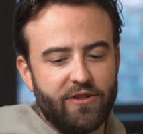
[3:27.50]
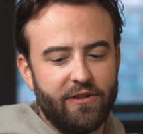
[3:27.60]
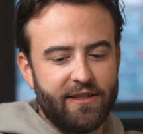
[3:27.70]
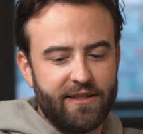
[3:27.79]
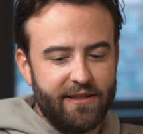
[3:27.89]
So
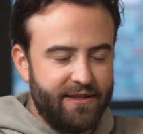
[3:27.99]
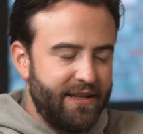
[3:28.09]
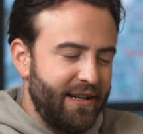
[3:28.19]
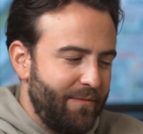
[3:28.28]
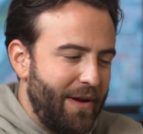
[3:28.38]
let's
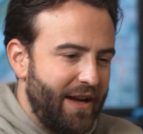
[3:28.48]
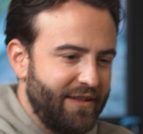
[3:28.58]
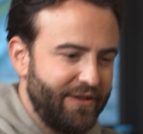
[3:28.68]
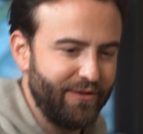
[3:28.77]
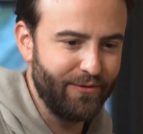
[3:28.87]
take it back
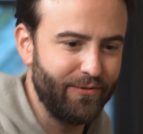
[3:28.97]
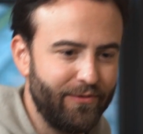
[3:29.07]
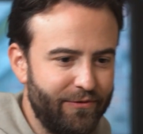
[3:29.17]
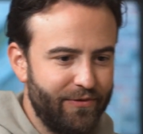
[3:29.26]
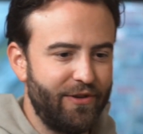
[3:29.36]
to,
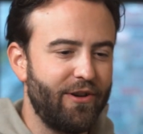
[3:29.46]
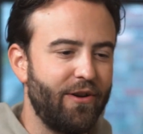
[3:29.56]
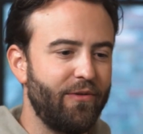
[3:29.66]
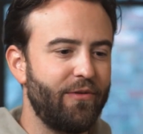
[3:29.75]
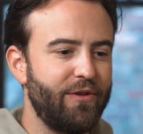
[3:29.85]

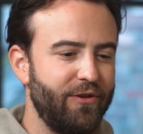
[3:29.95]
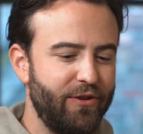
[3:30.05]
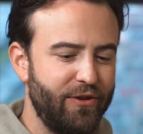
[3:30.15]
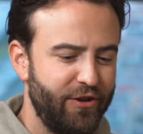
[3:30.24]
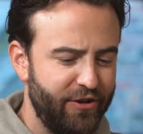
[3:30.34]

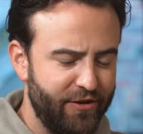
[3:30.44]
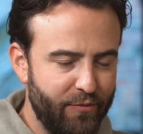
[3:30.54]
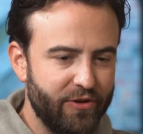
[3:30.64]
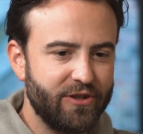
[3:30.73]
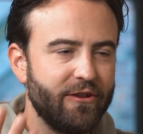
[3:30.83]
the
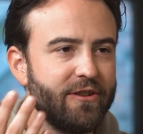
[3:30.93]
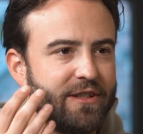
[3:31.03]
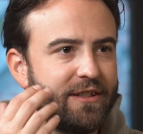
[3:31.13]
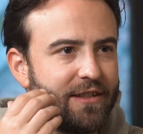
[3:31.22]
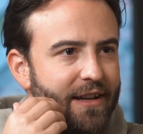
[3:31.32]
book
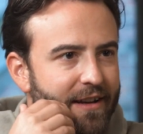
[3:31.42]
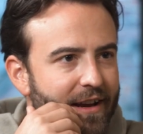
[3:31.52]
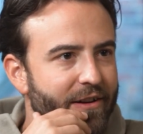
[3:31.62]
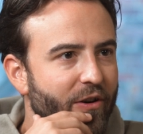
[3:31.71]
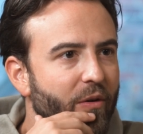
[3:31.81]
starts
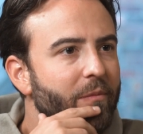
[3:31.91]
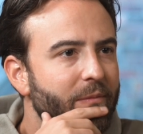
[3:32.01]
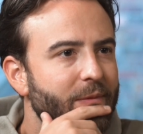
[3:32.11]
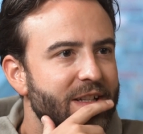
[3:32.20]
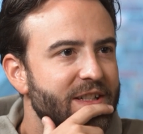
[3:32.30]
at home
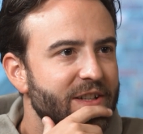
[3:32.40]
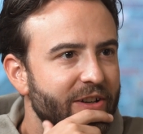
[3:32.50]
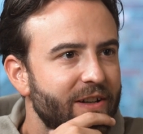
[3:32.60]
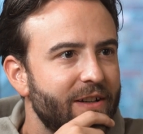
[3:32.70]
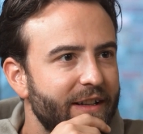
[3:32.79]
in
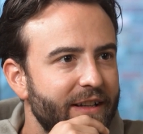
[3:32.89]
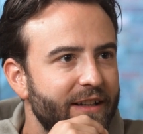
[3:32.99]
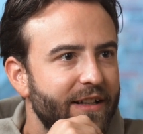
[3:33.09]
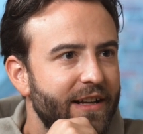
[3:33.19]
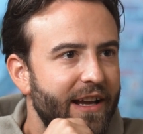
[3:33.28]
Syria
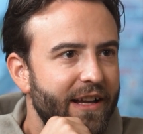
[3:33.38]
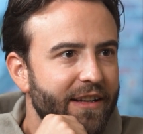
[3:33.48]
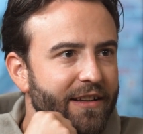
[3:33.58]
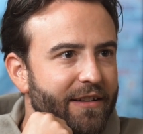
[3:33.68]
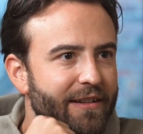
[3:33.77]
and
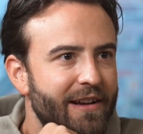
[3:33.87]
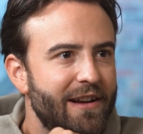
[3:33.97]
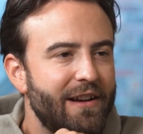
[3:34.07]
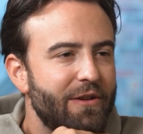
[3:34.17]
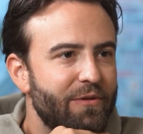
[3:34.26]

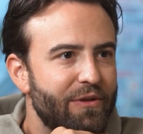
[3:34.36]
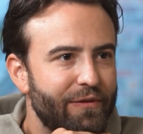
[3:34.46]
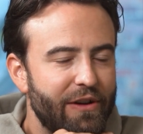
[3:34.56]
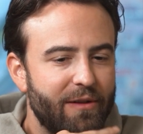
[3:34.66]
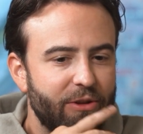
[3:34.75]
with your
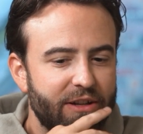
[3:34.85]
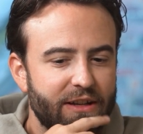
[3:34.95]
family